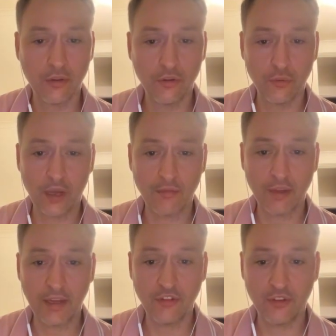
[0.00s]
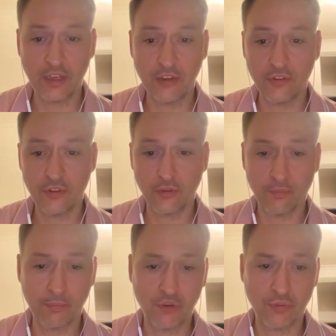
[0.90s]
So we have h6, the
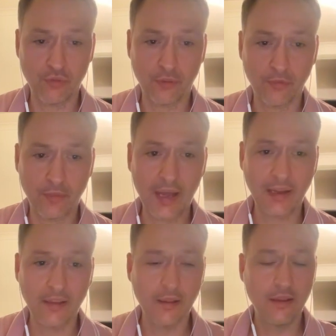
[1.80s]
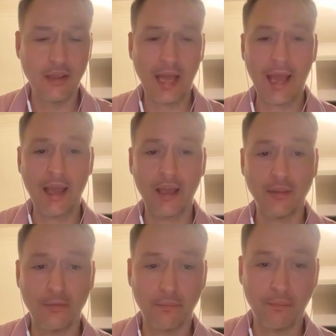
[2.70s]
bishop drops back, and
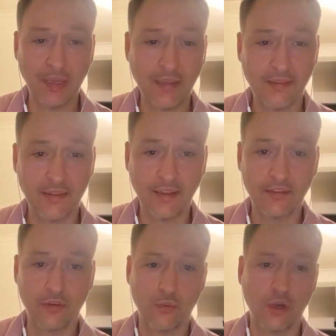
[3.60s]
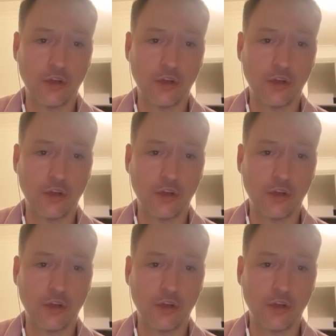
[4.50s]
b6 as well.